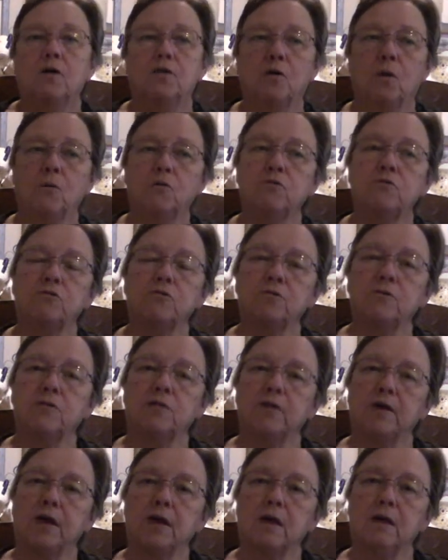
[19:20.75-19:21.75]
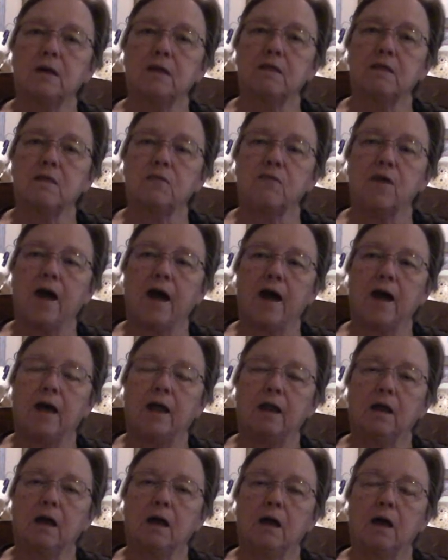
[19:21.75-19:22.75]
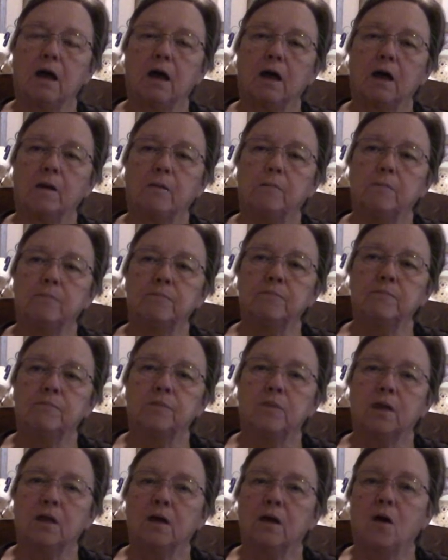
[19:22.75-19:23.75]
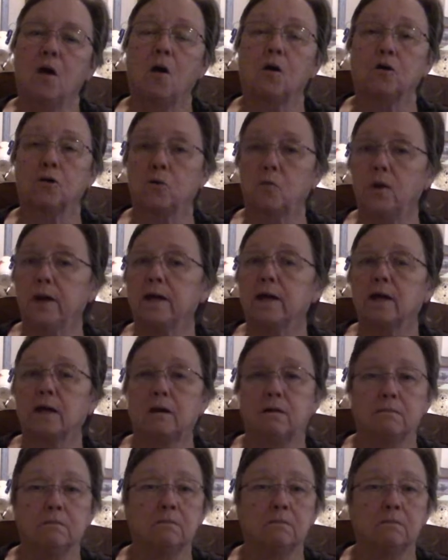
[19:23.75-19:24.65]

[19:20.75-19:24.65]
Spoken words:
Those are things that are quick